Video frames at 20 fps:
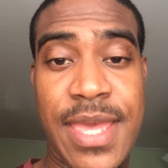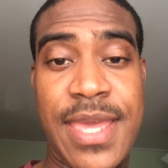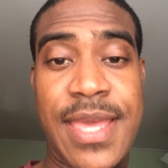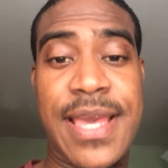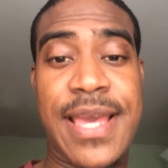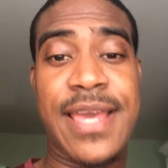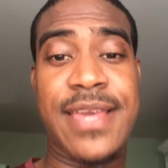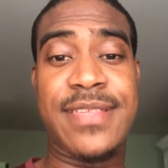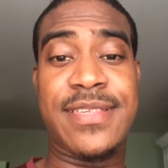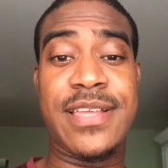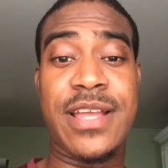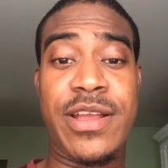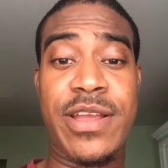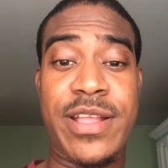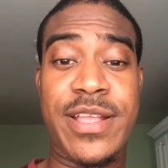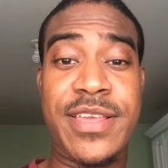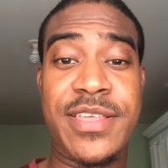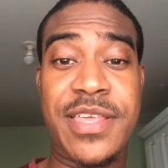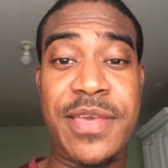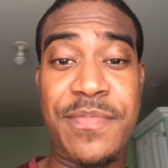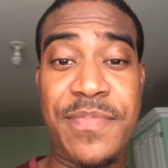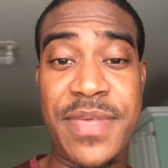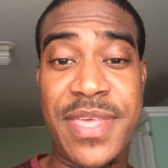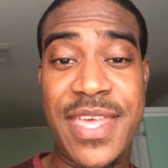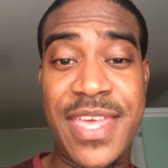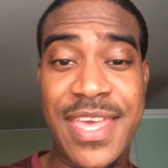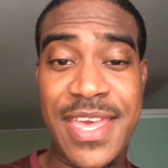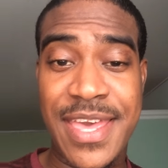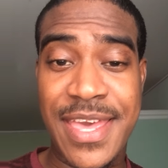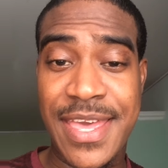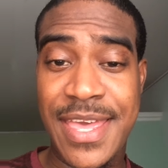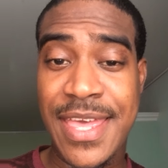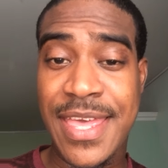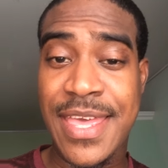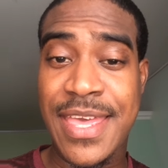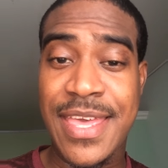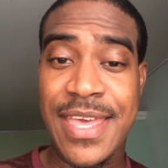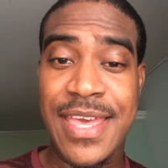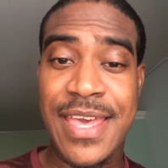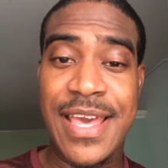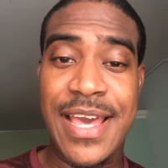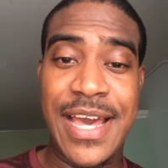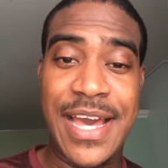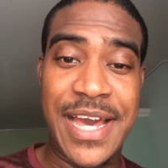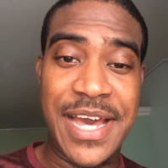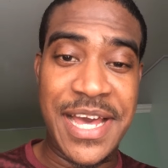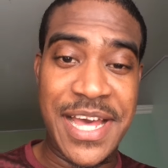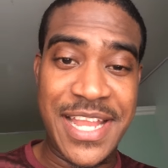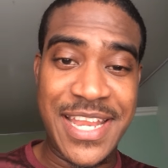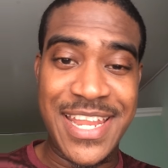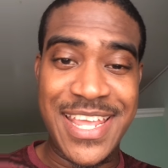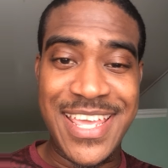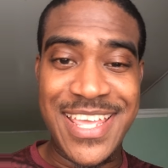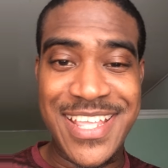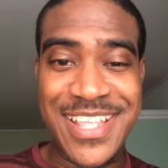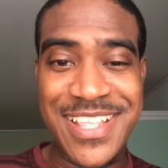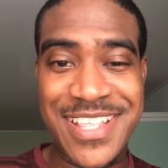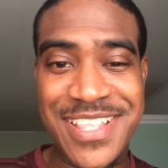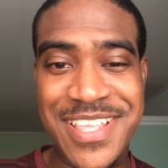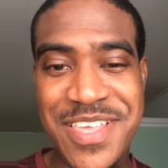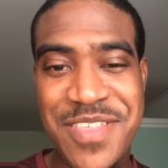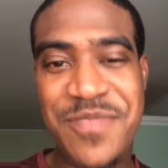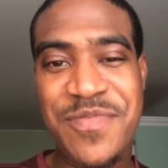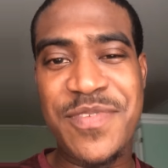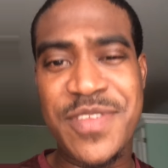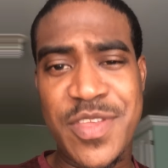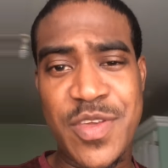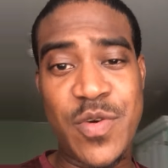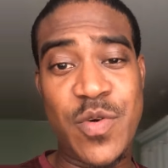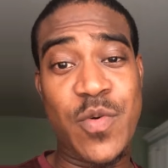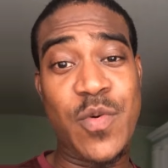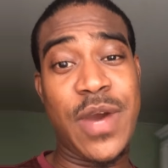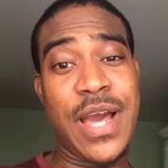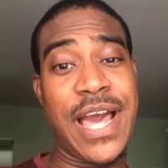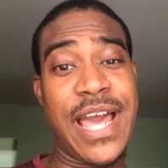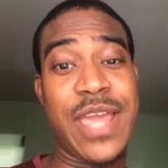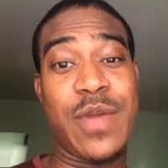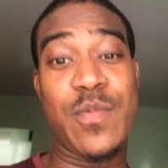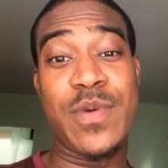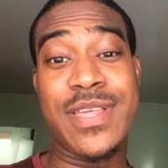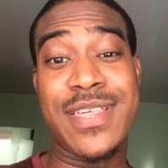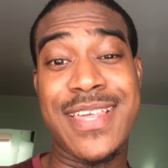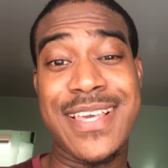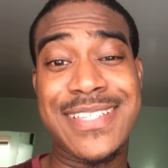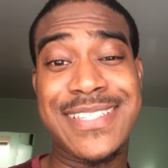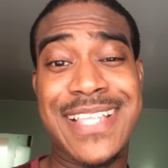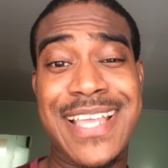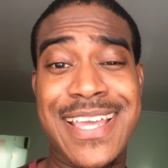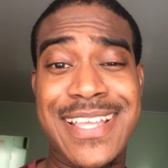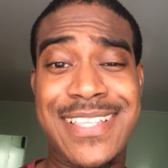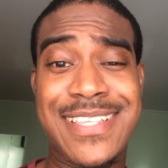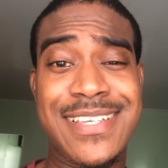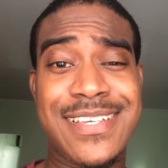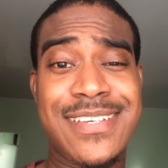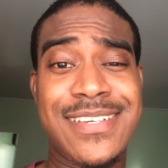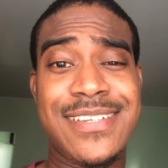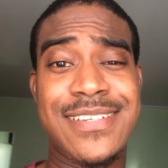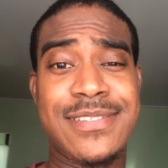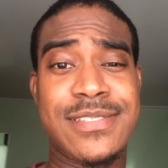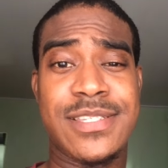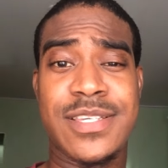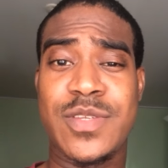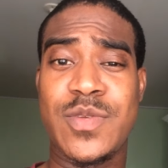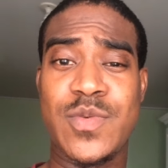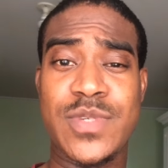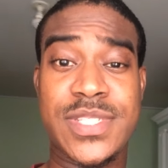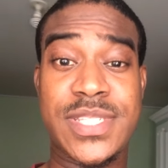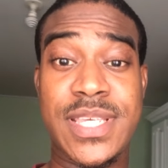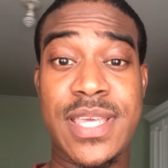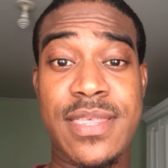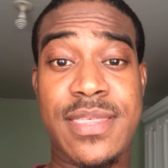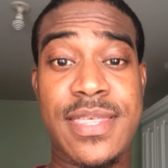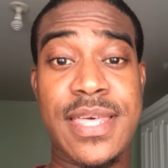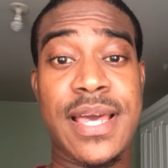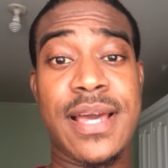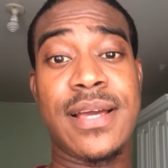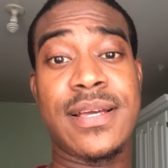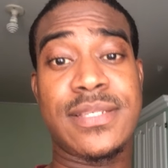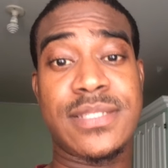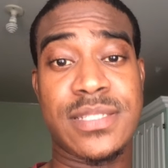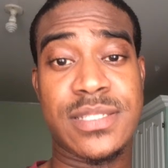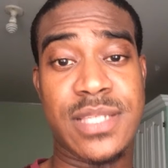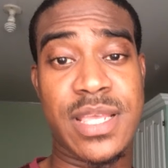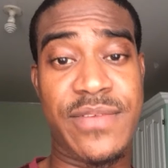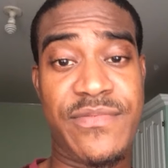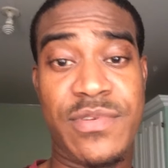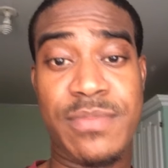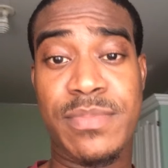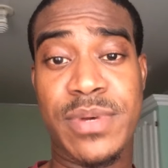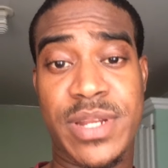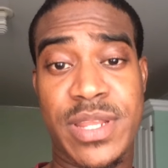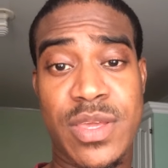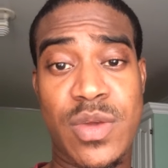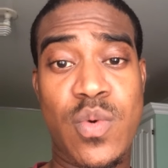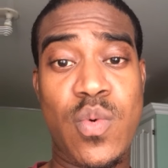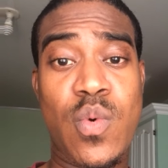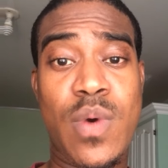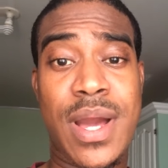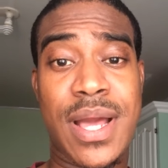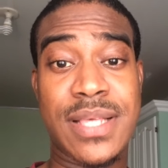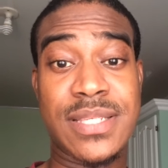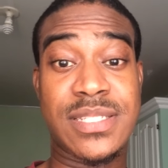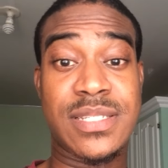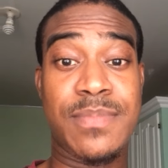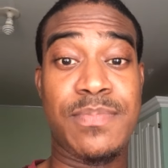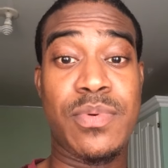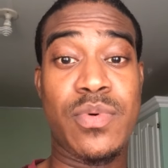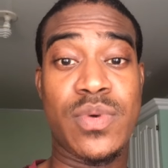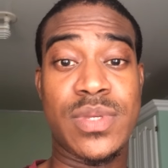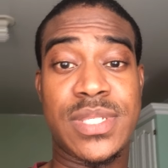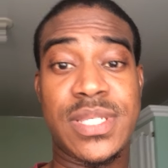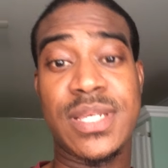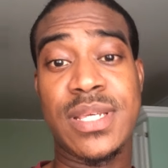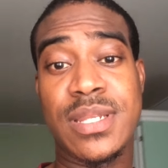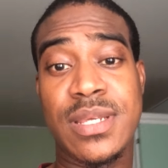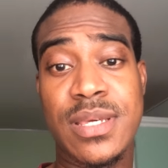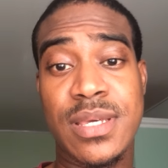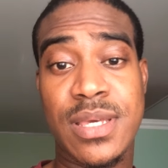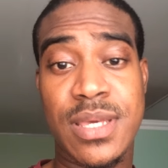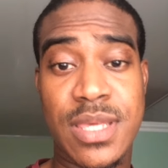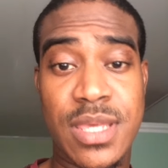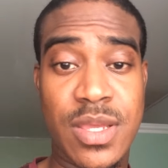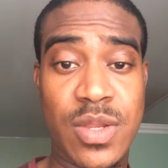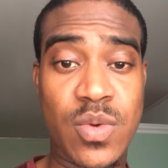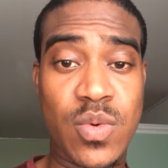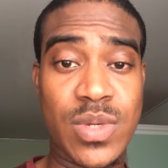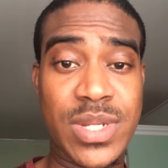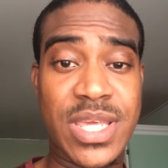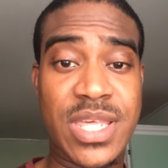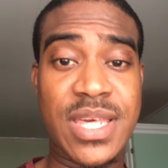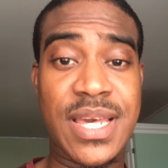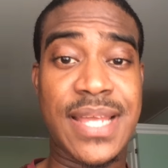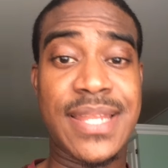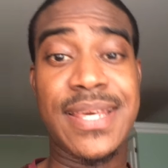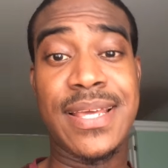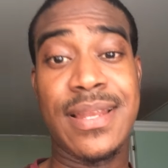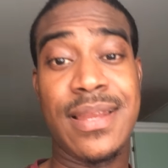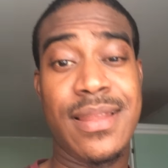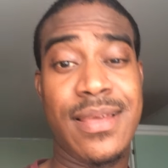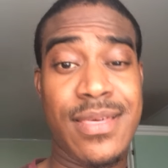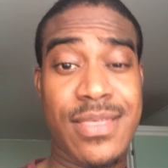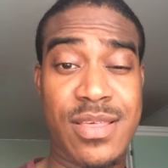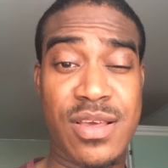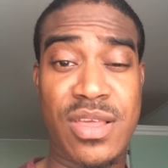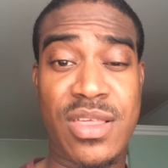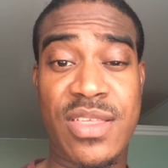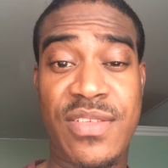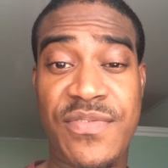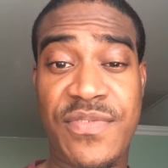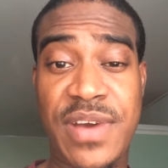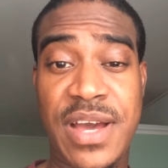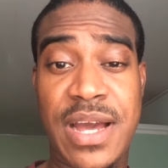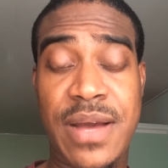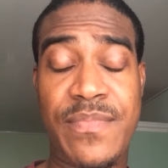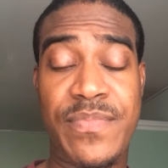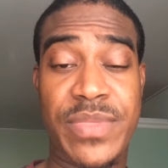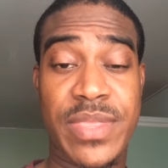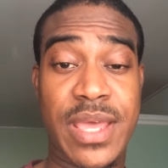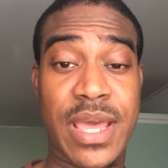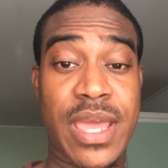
Hey guys, Darren Giuseppe here, and in this video I would just like to say thanks to everybody who has supported the channel thus far.